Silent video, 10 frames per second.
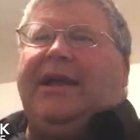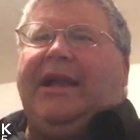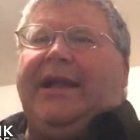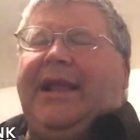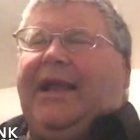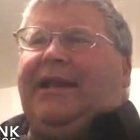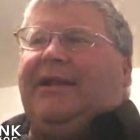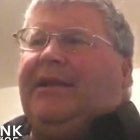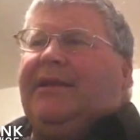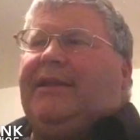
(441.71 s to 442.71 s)

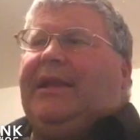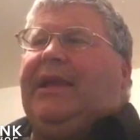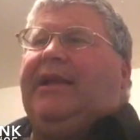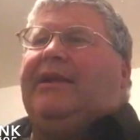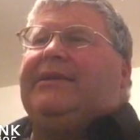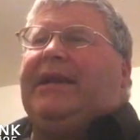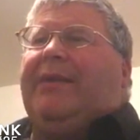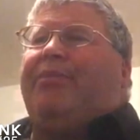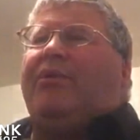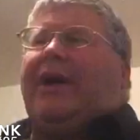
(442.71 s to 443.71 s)
Again, the
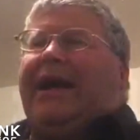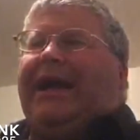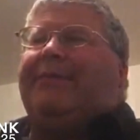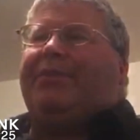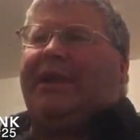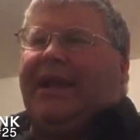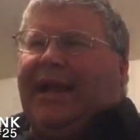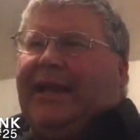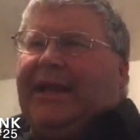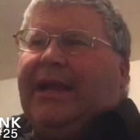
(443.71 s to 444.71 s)
tempo I
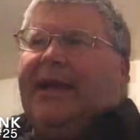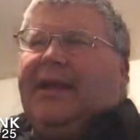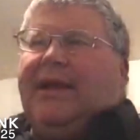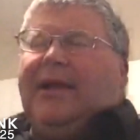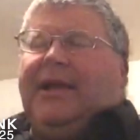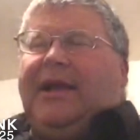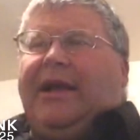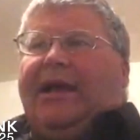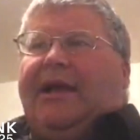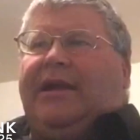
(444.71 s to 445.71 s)
played
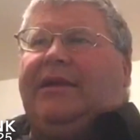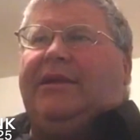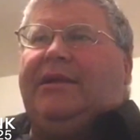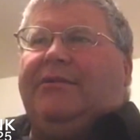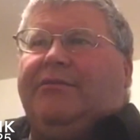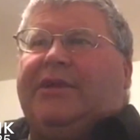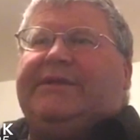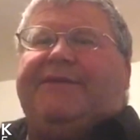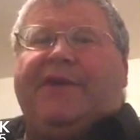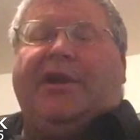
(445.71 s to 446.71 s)
was
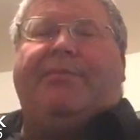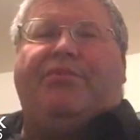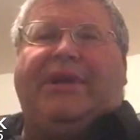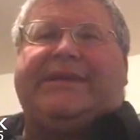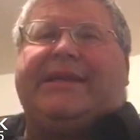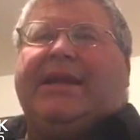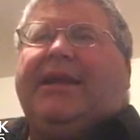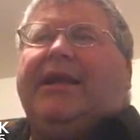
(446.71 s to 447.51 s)
very brisk.